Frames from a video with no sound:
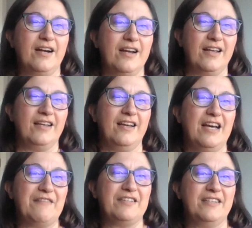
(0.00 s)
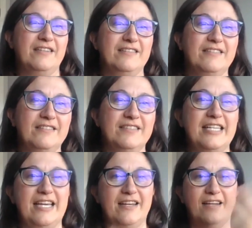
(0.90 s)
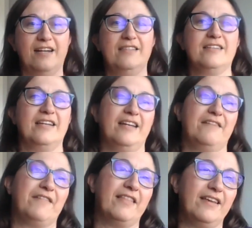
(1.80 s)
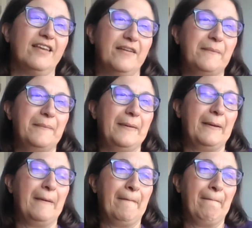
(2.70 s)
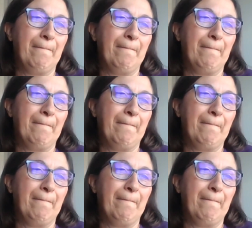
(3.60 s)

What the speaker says: you kind of have to take a look at everything. Yeah.